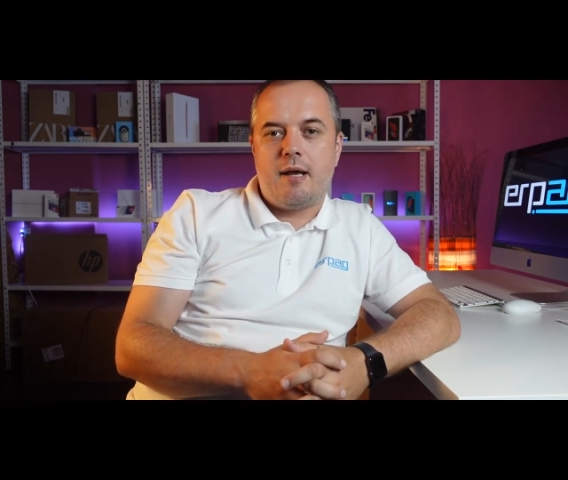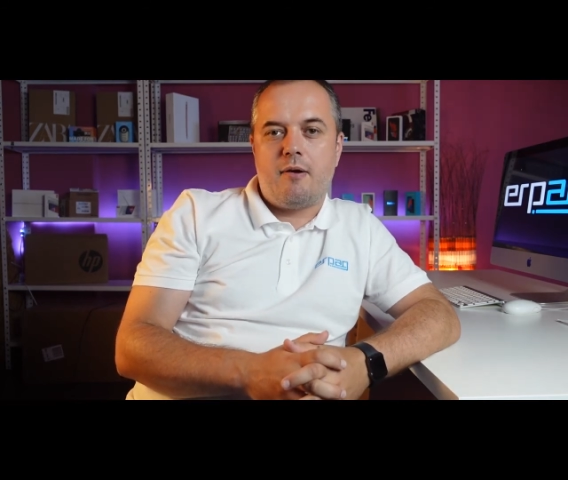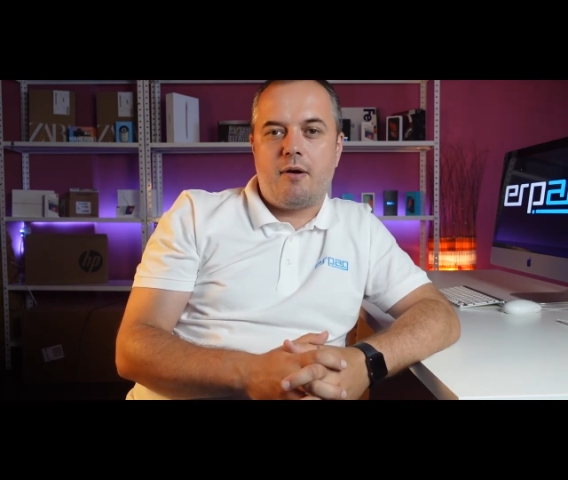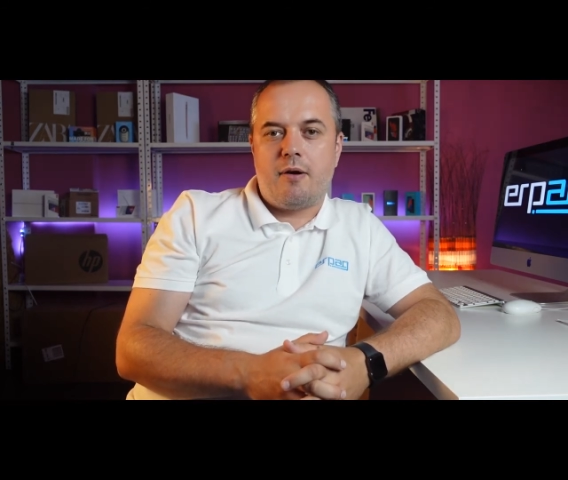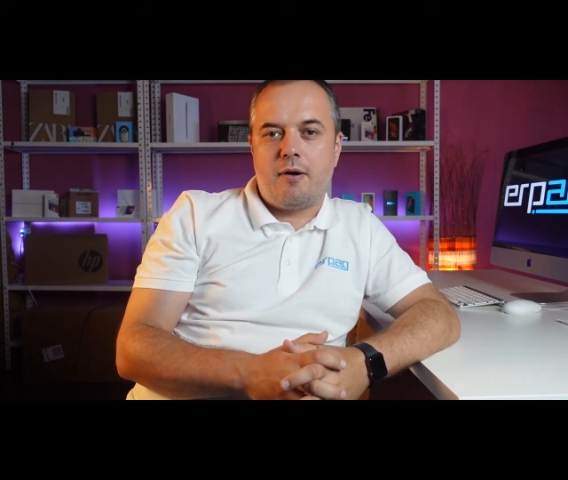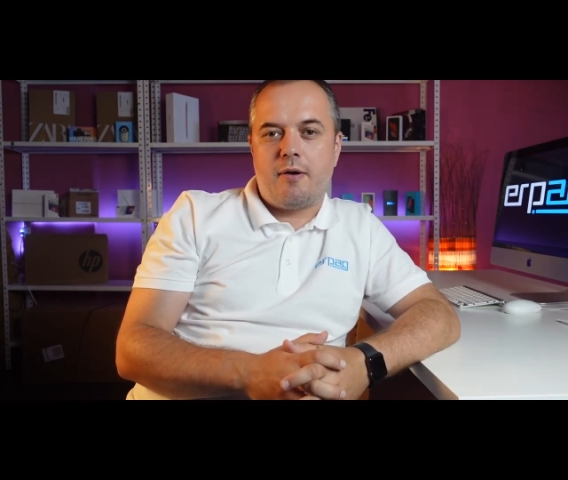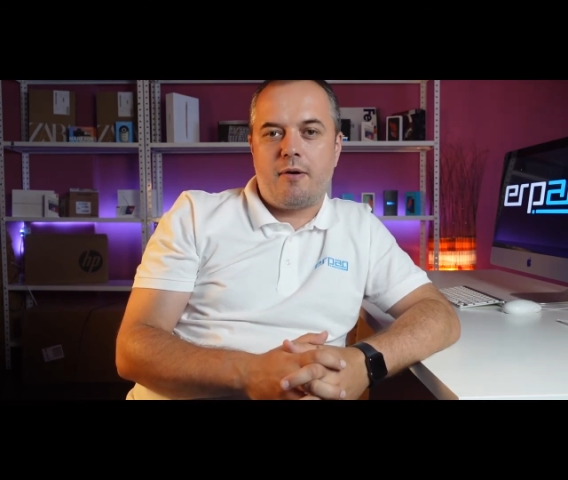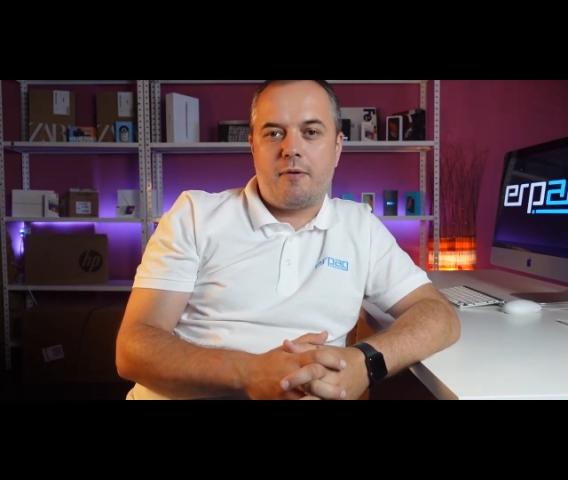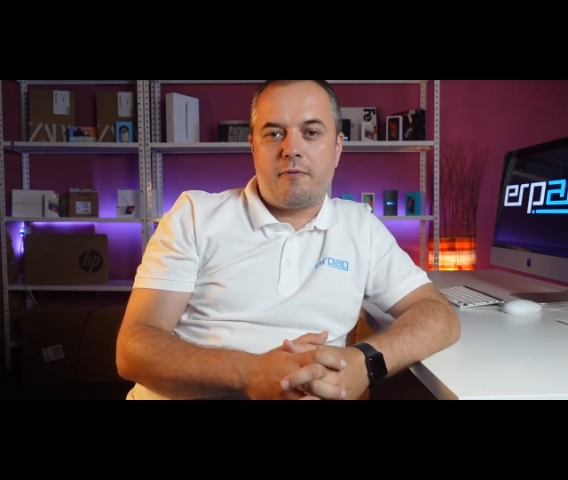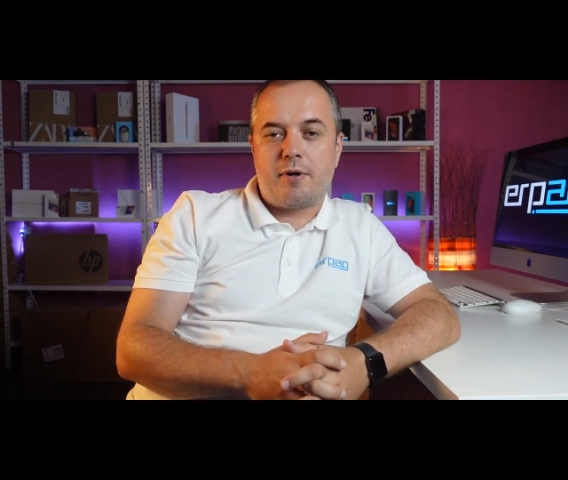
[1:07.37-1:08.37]

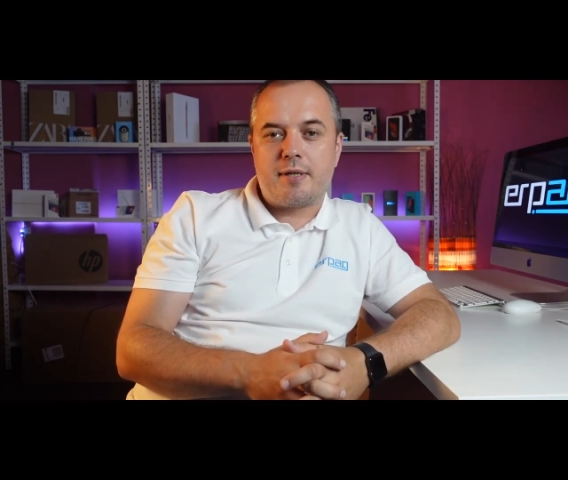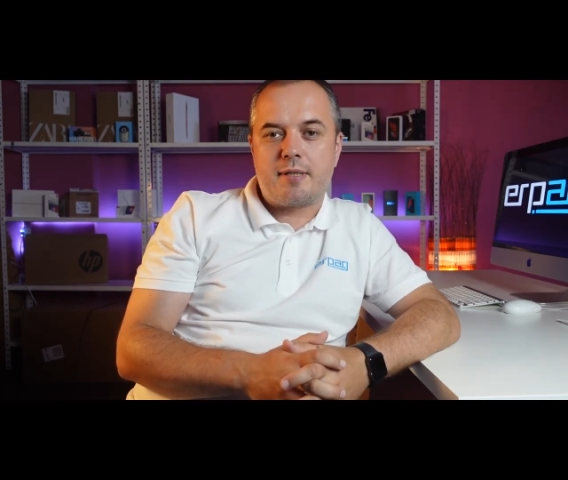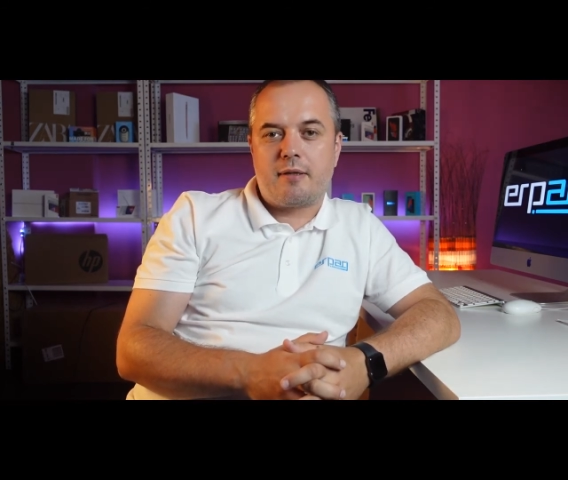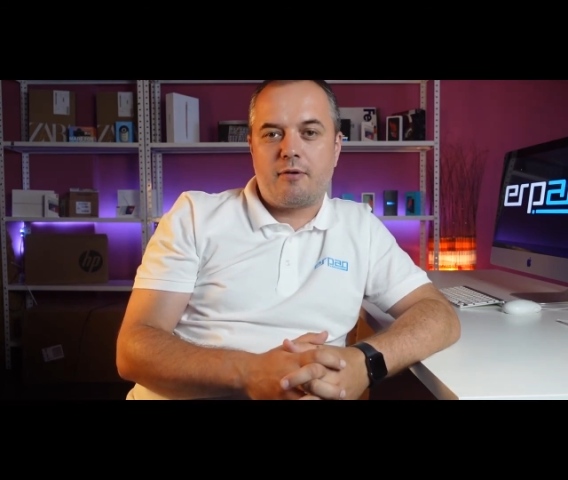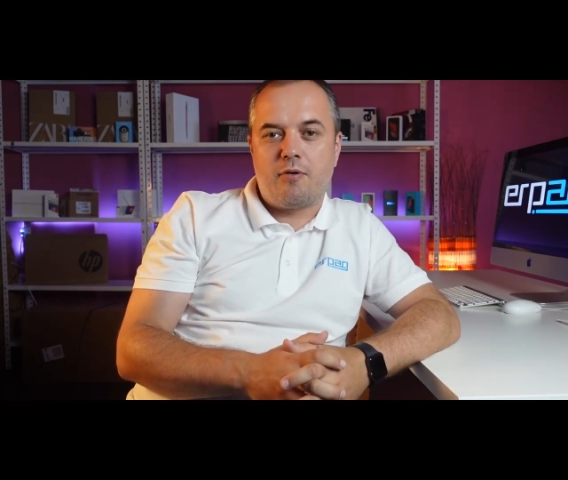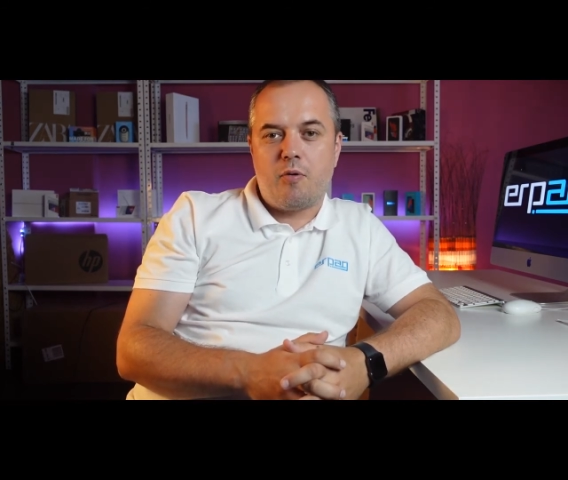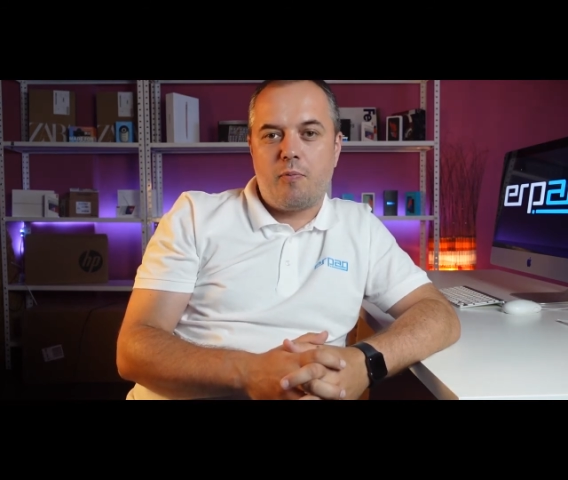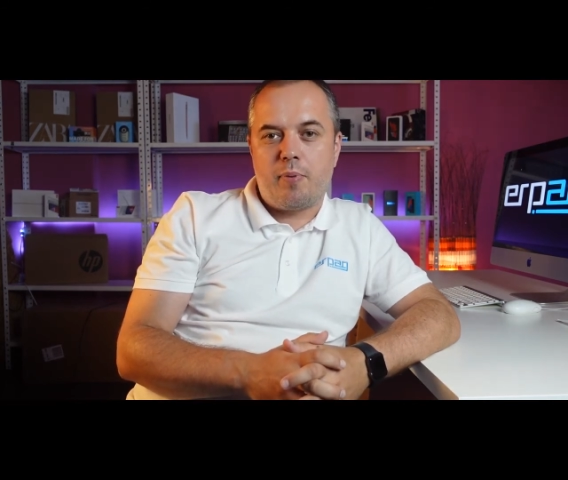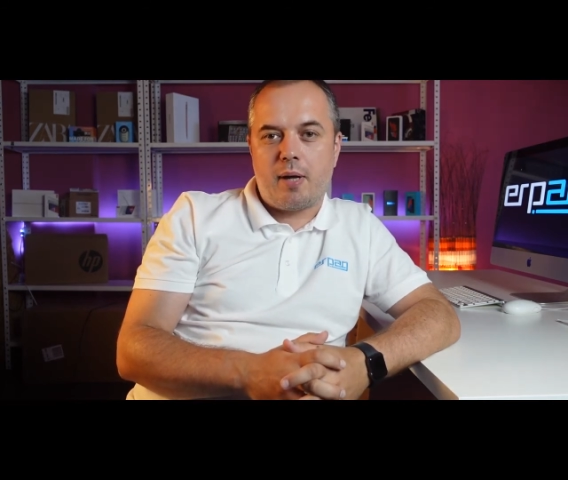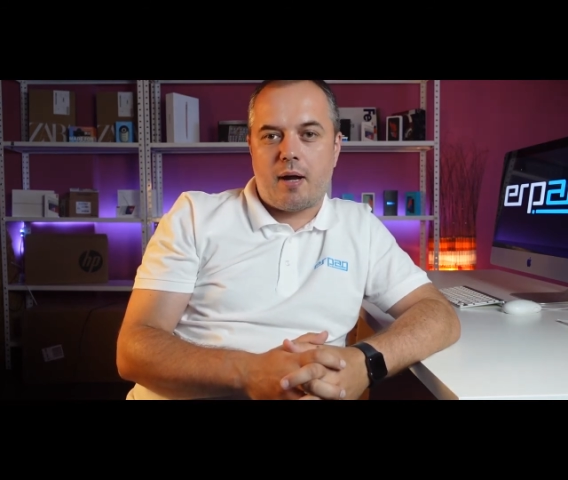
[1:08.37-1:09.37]
First
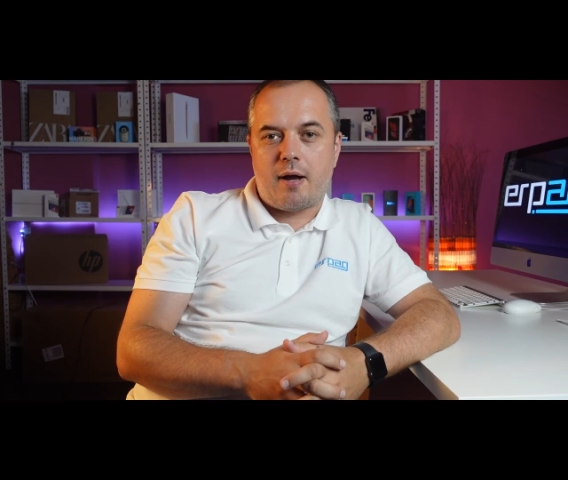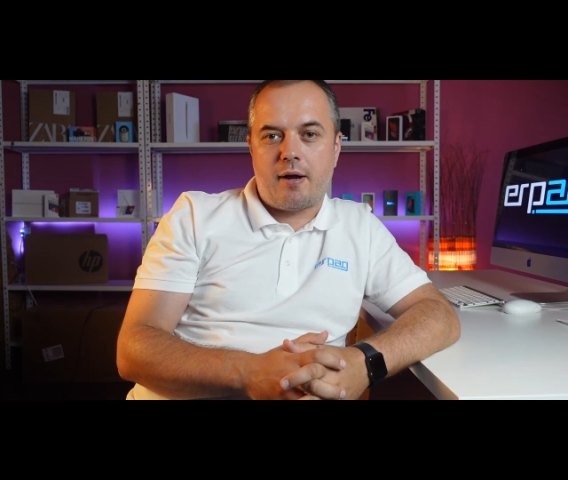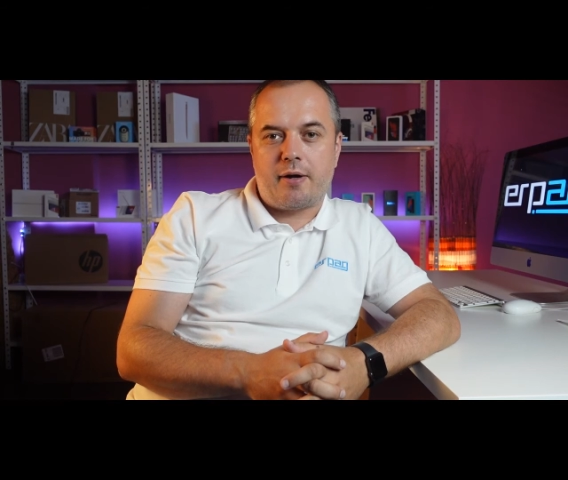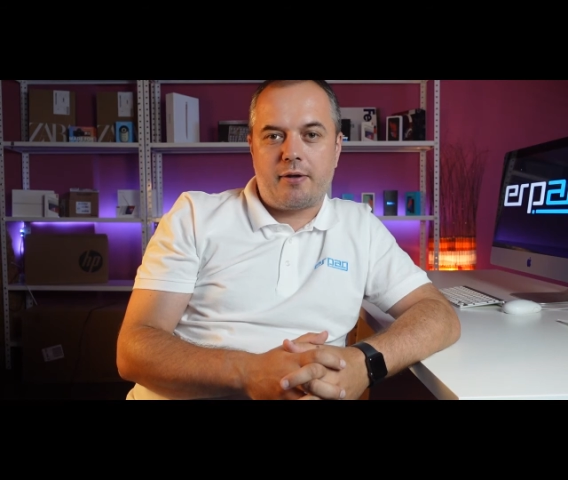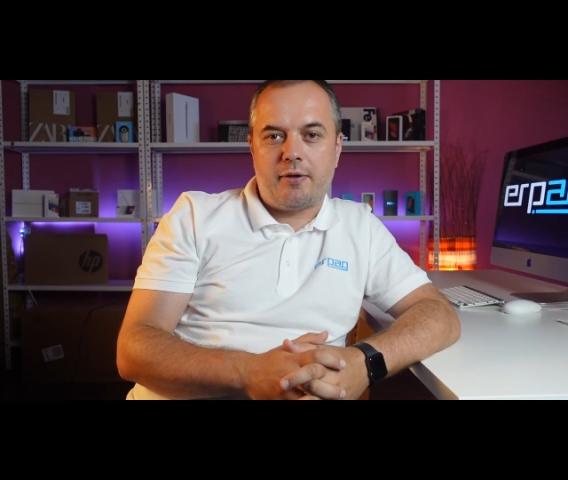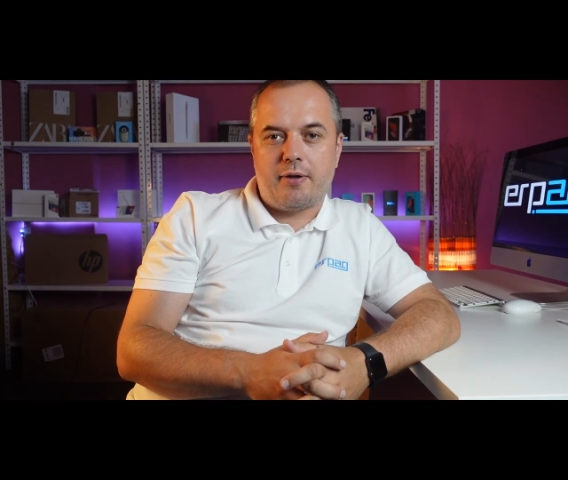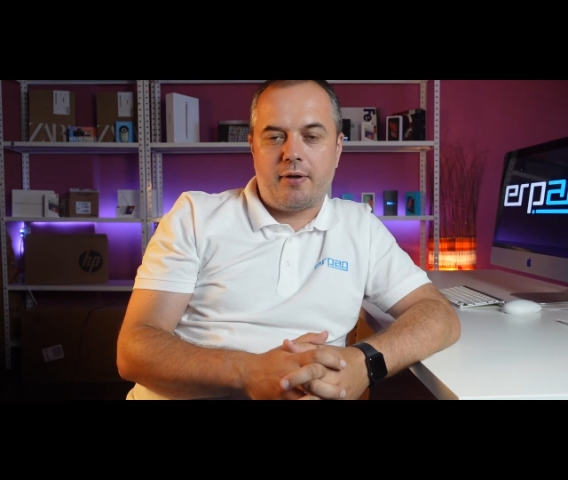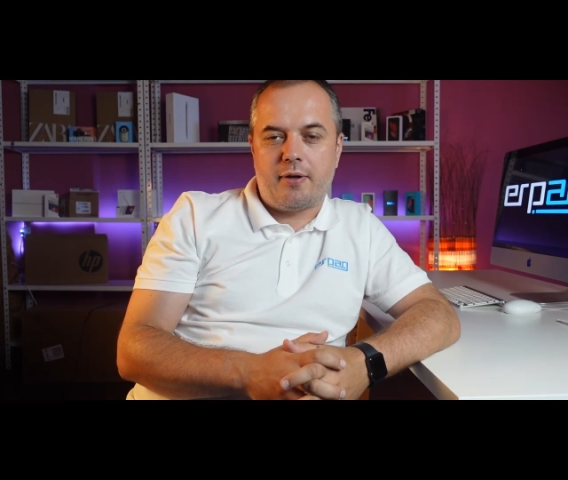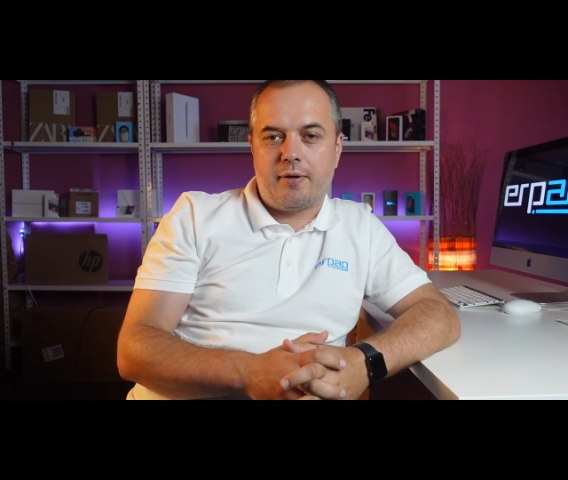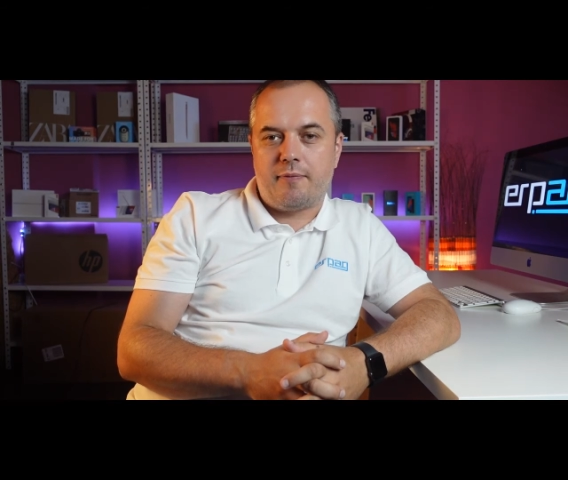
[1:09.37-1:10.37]
group are
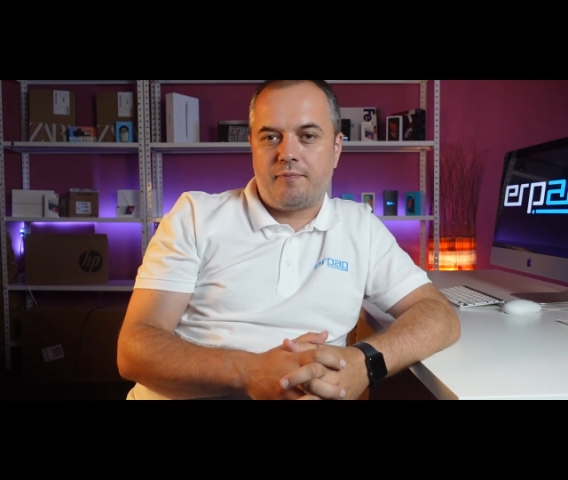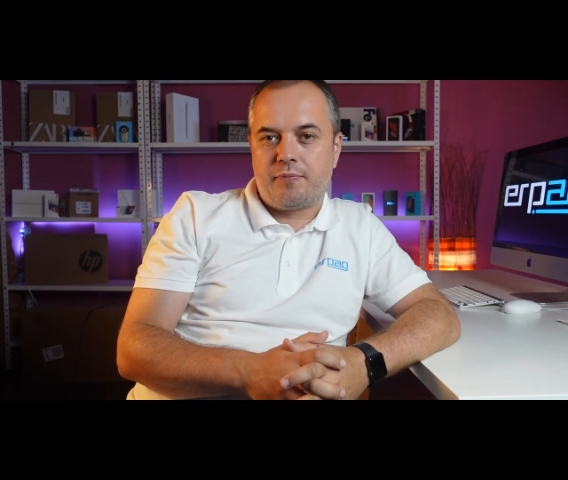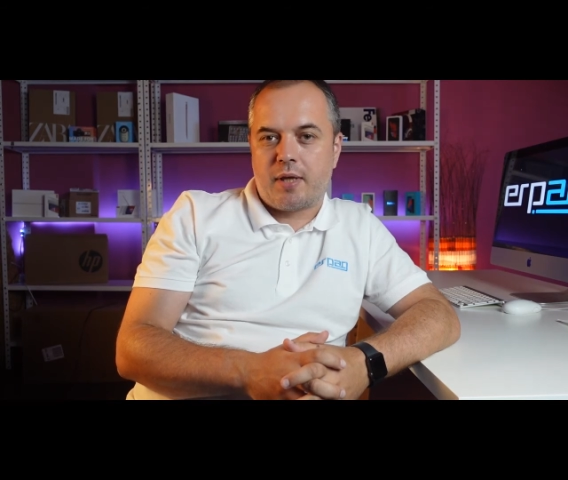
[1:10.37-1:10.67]
the